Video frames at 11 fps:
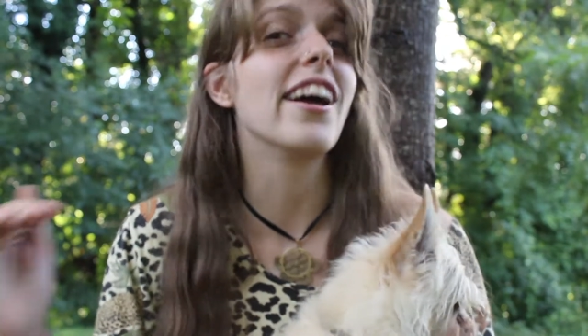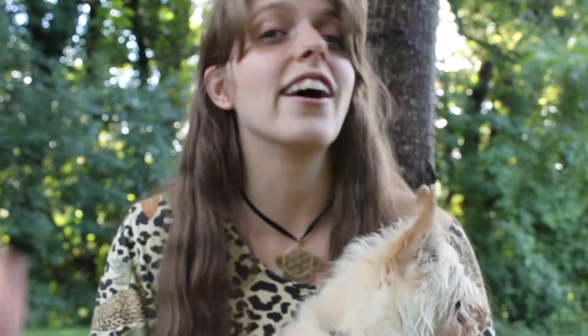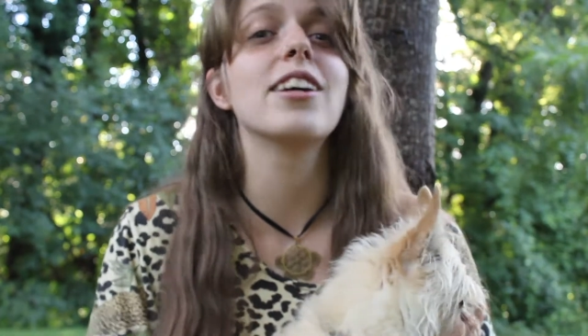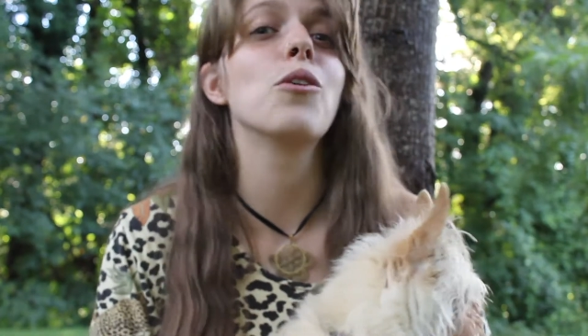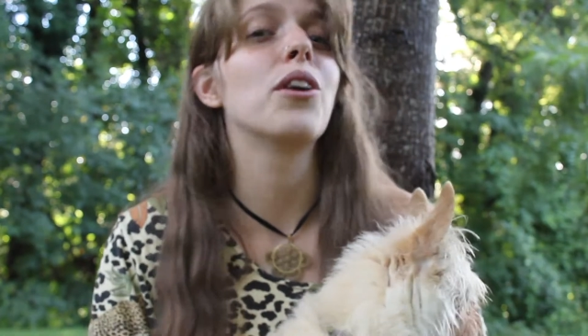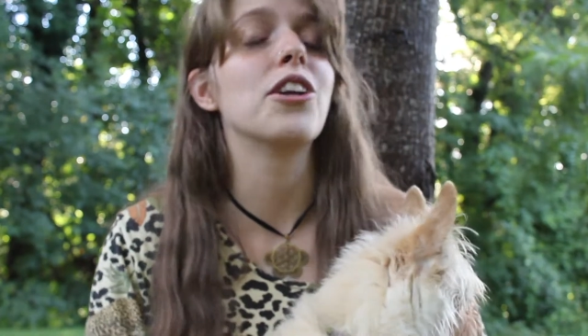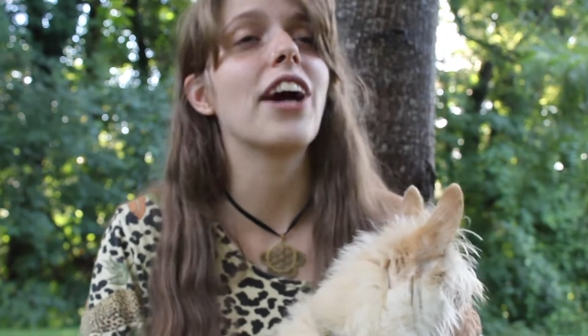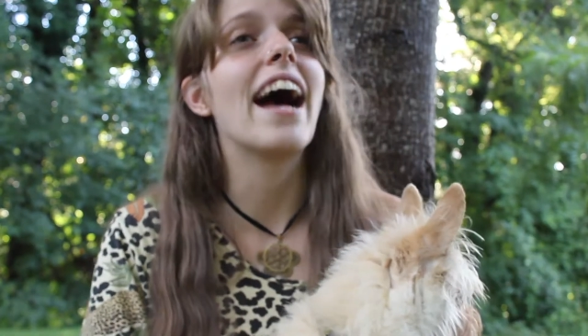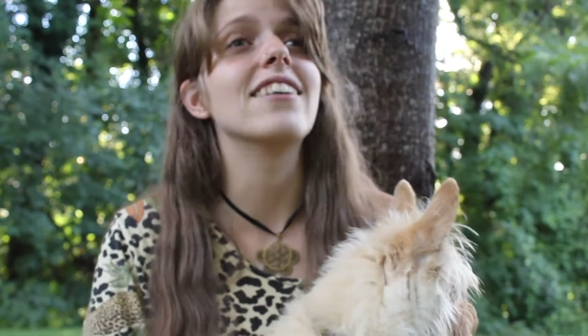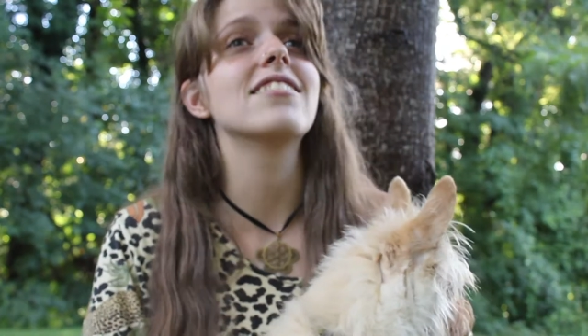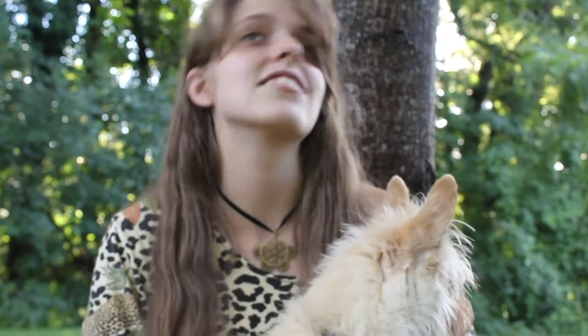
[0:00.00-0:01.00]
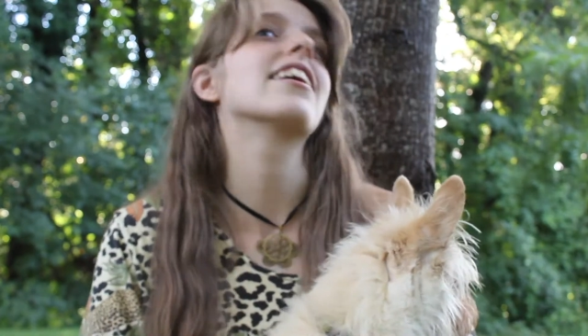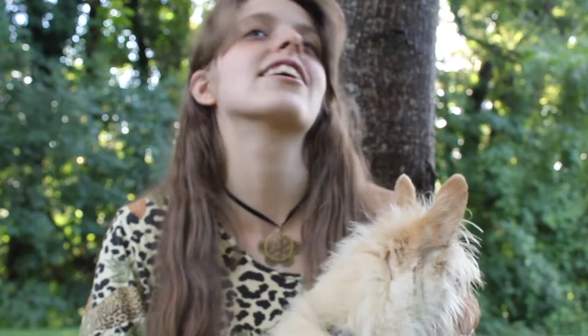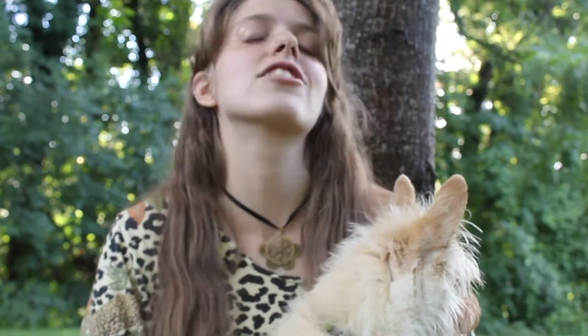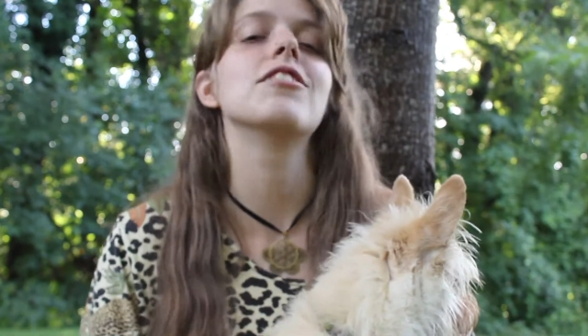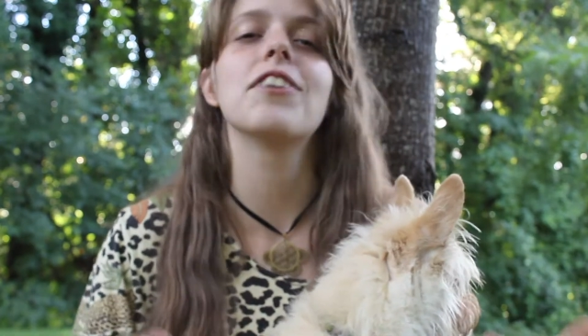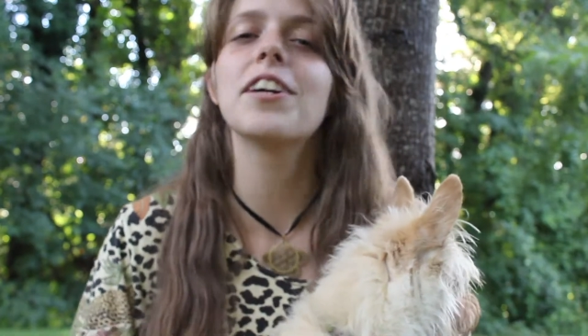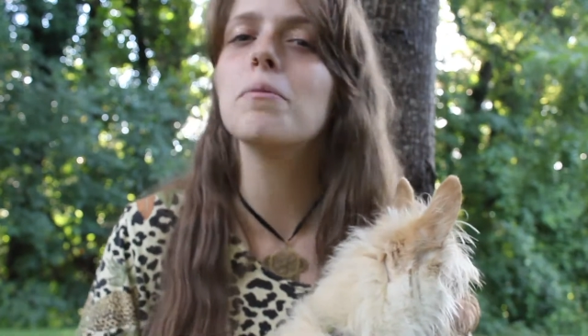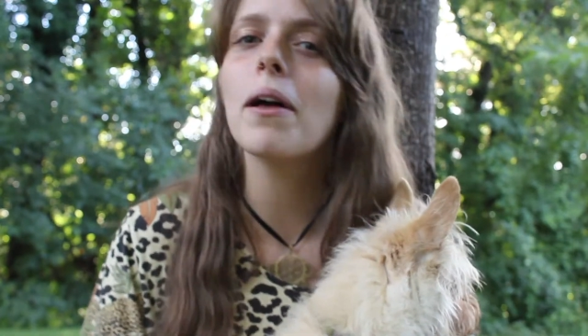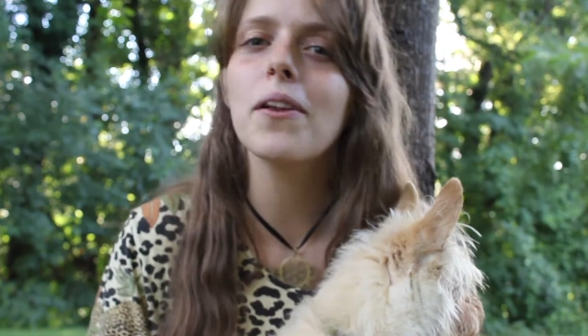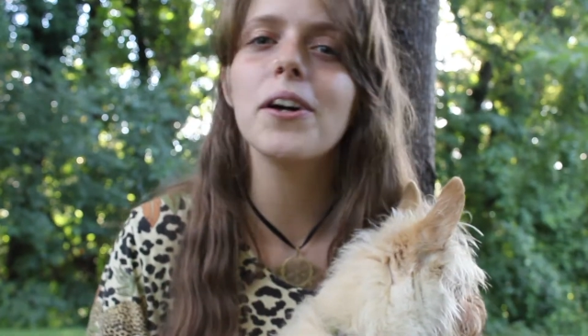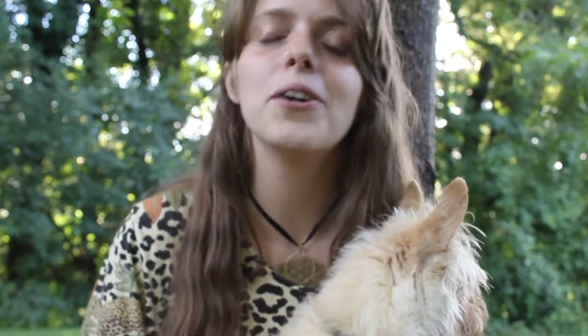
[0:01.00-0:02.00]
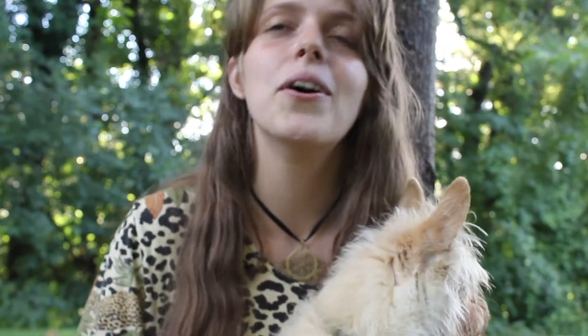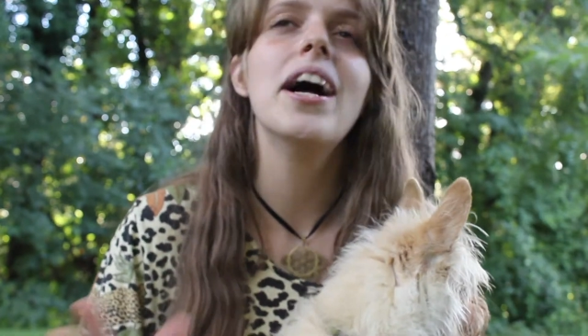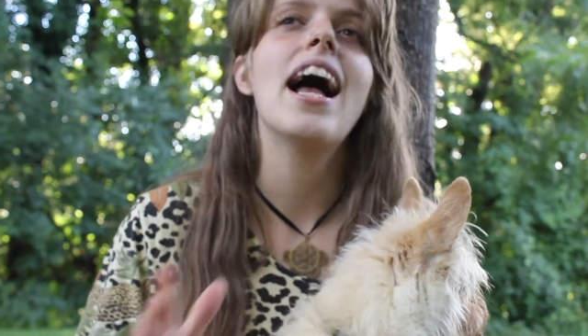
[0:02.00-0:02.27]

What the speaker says: knock you on your ass. It's actually very mellow,